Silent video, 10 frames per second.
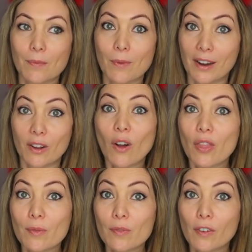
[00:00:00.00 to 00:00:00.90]
where I
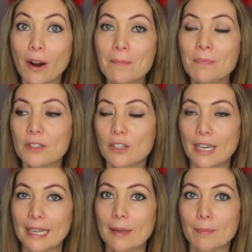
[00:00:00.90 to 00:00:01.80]
got them from to
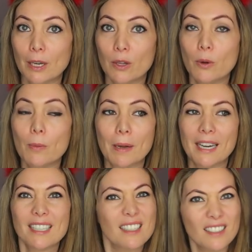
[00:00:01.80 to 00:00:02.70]
link it below,
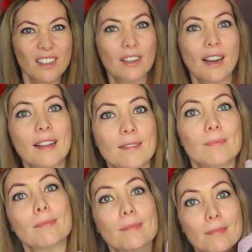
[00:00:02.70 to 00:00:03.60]
but it doesn't look like
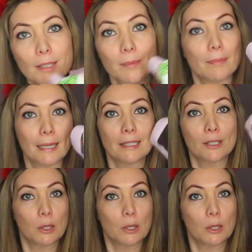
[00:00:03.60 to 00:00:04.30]
they're being